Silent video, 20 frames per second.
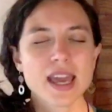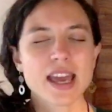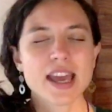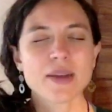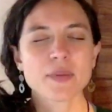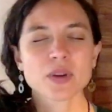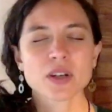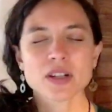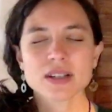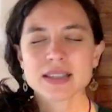
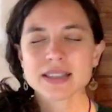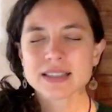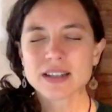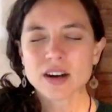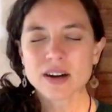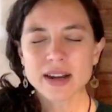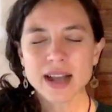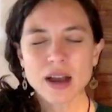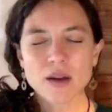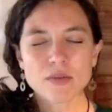And we're going to
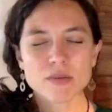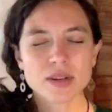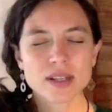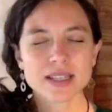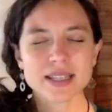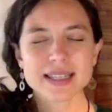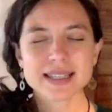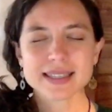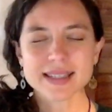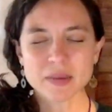start out
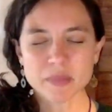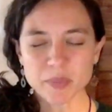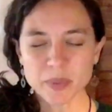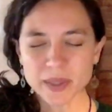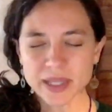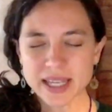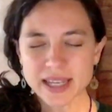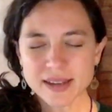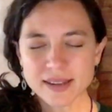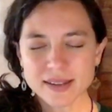really
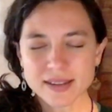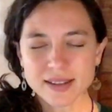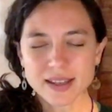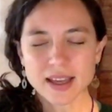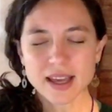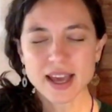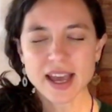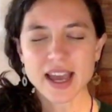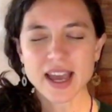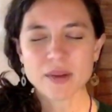simply.
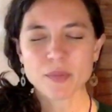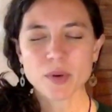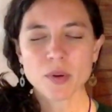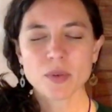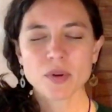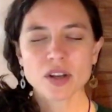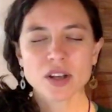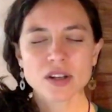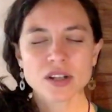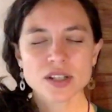And what
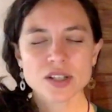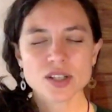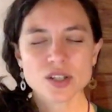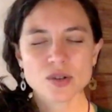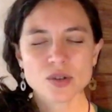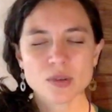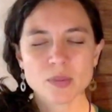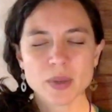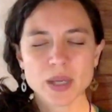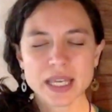we're going to
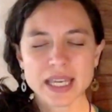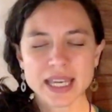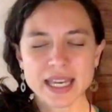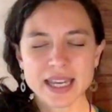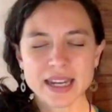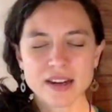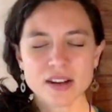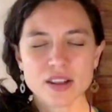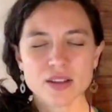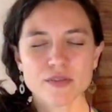do to
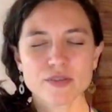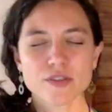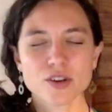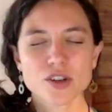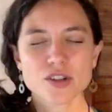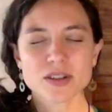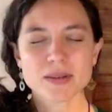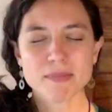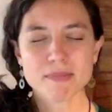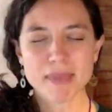begin, the
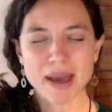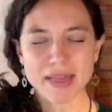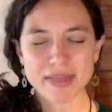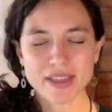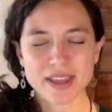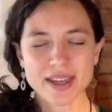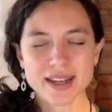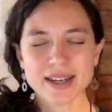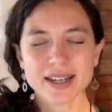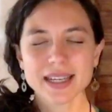first
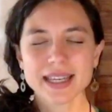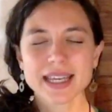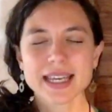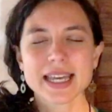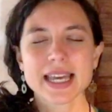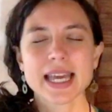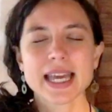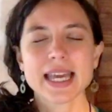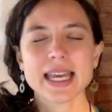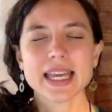method,
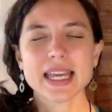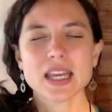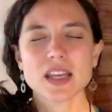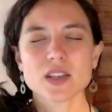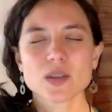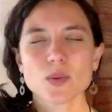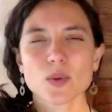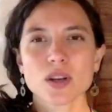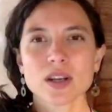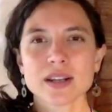
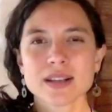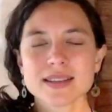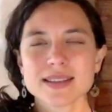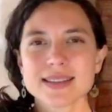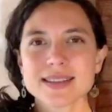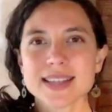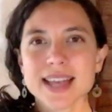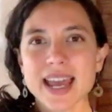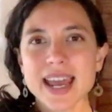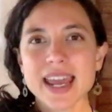is we're going to
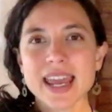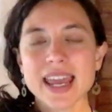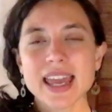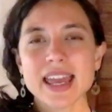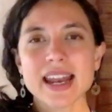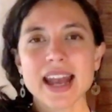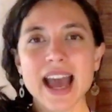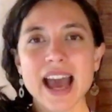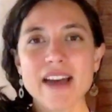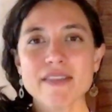say
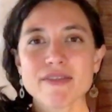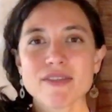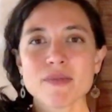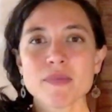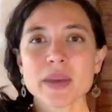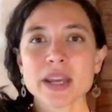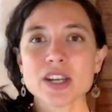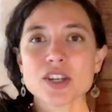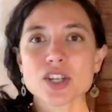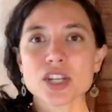an
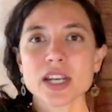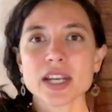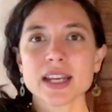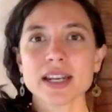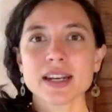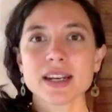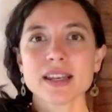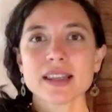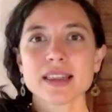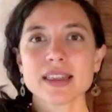
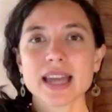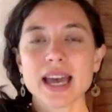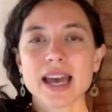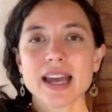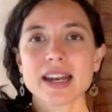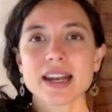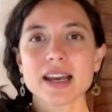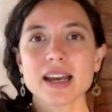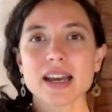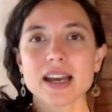affirmation
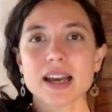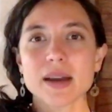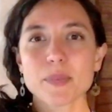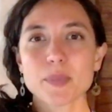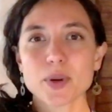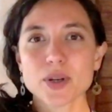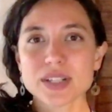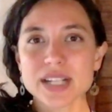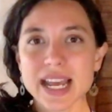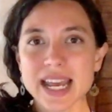that
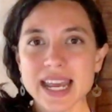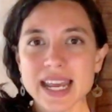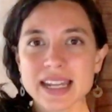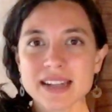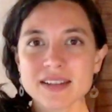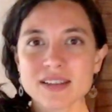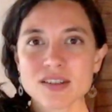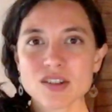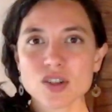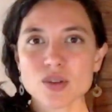
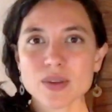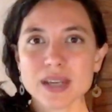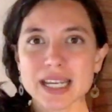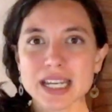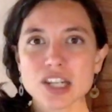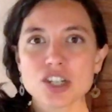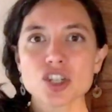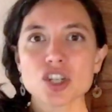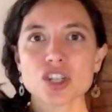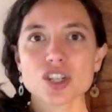pertains to
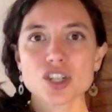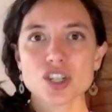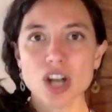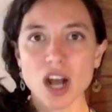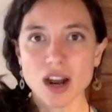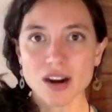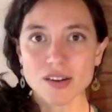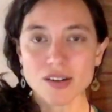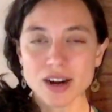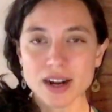each
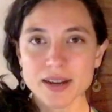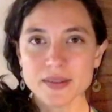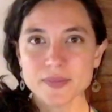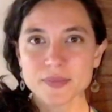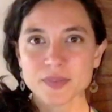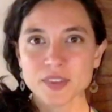chakra.